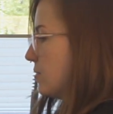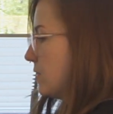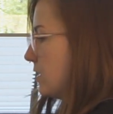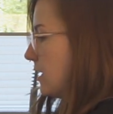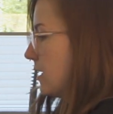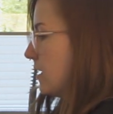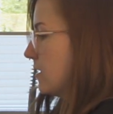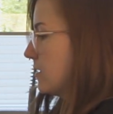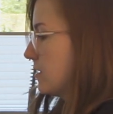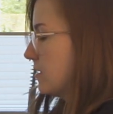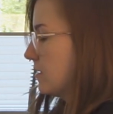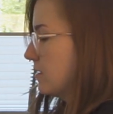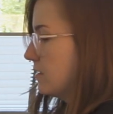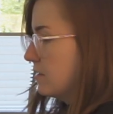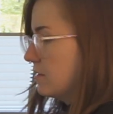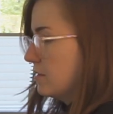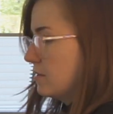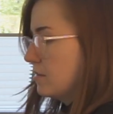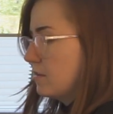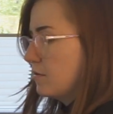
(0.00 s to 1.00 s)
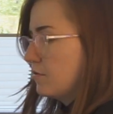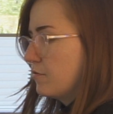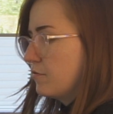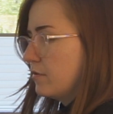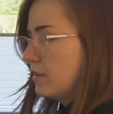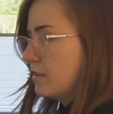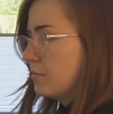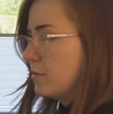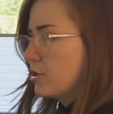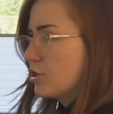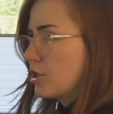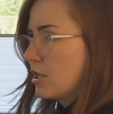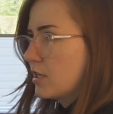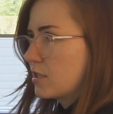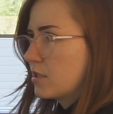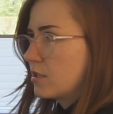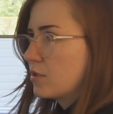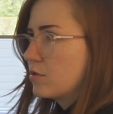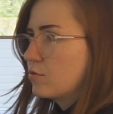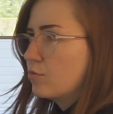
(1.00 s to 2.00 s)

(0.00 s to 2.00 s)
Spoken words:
to get the film adjusted